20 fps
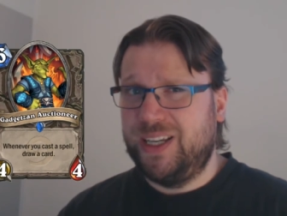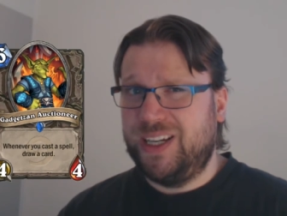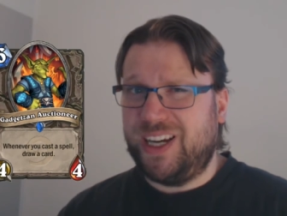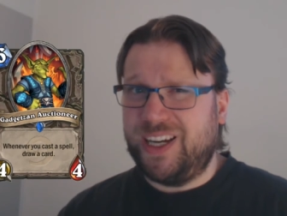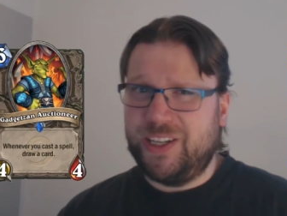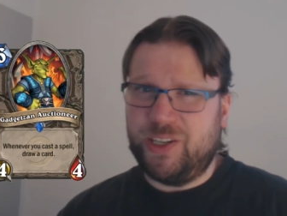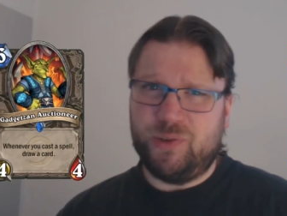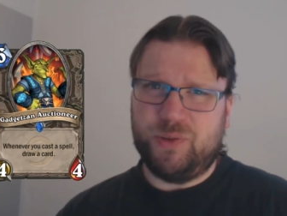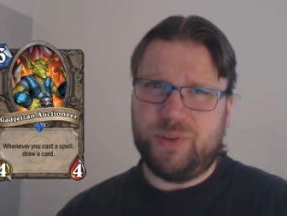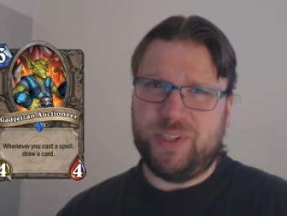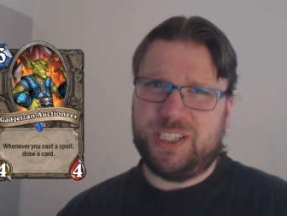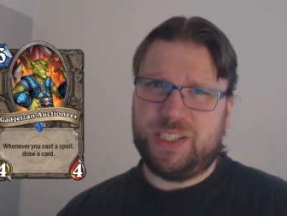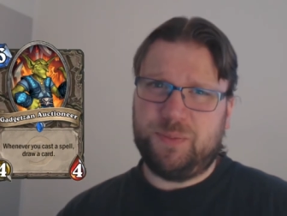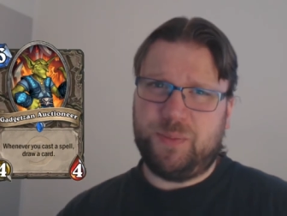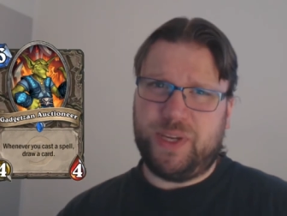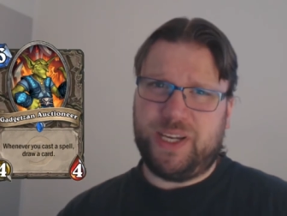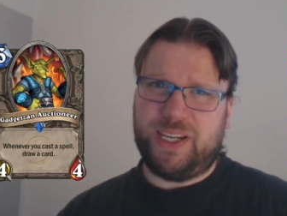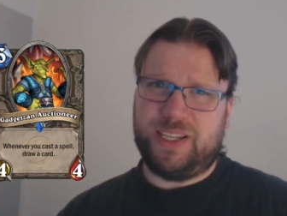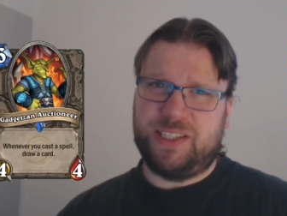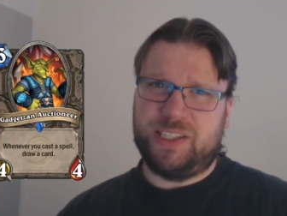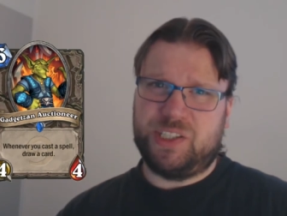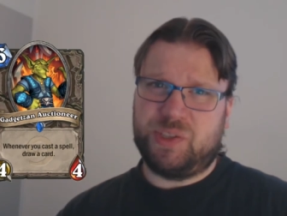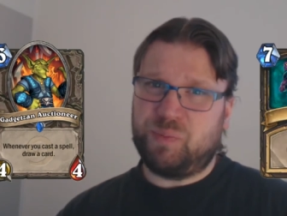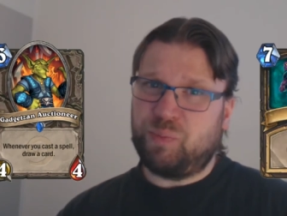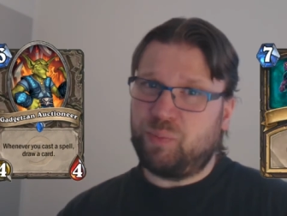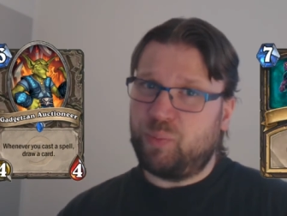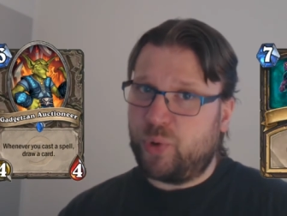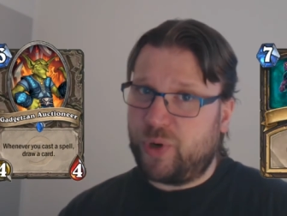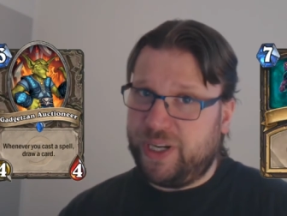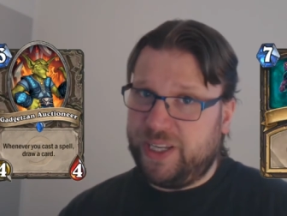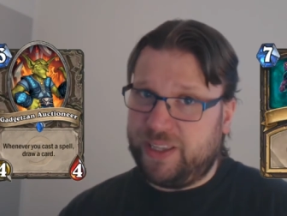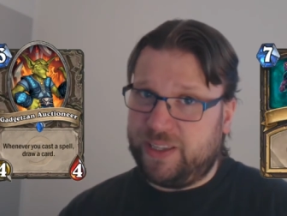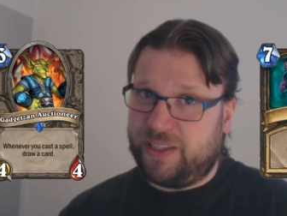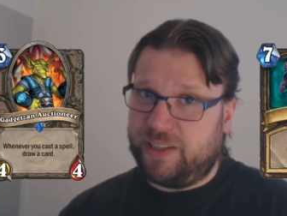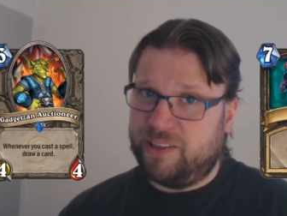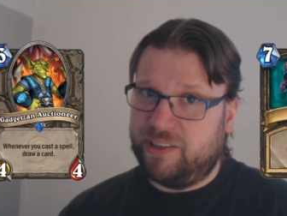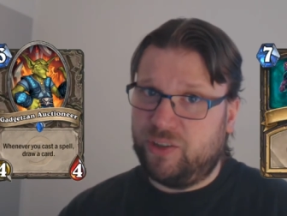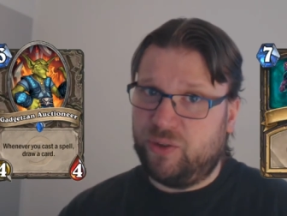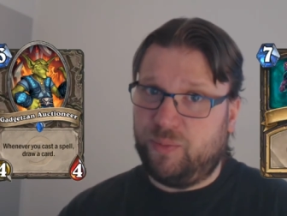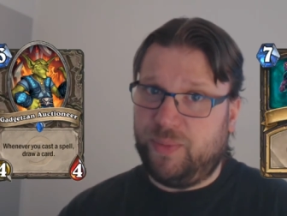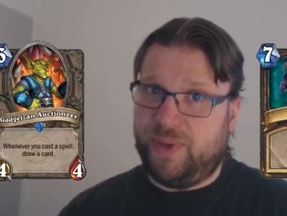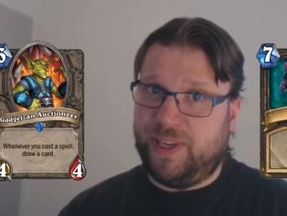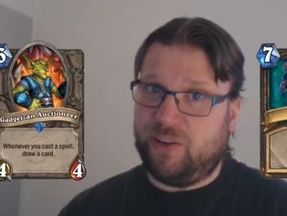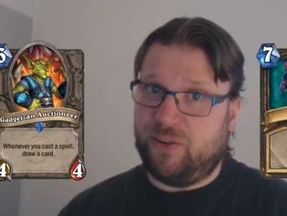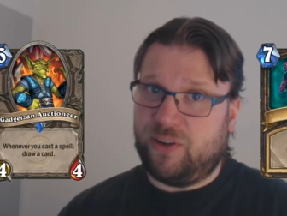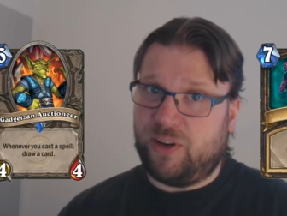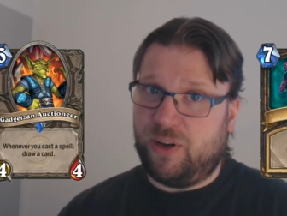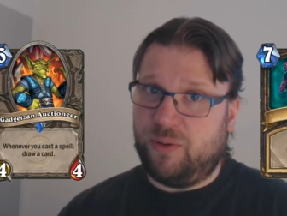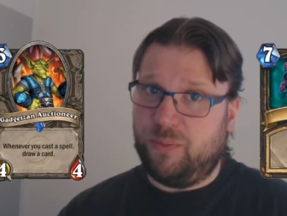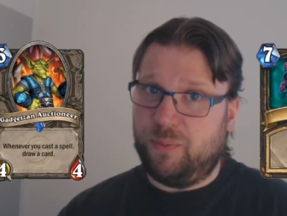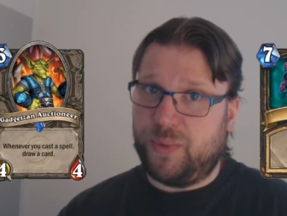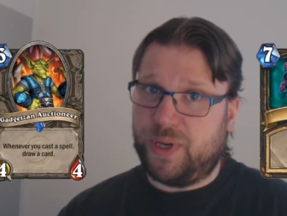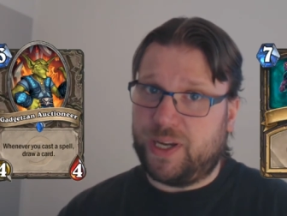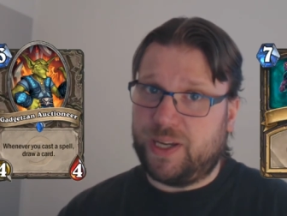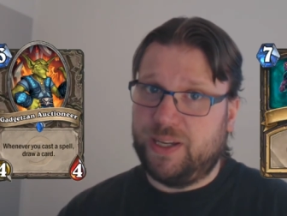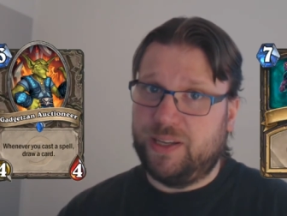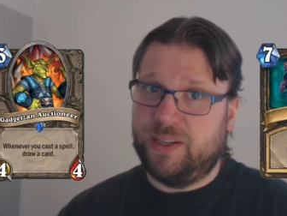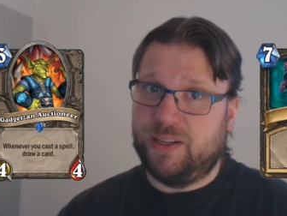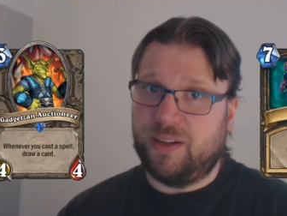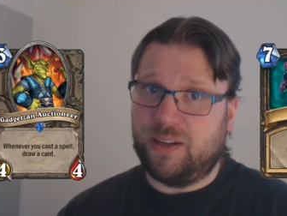I don't expect Sprint to make a comeback.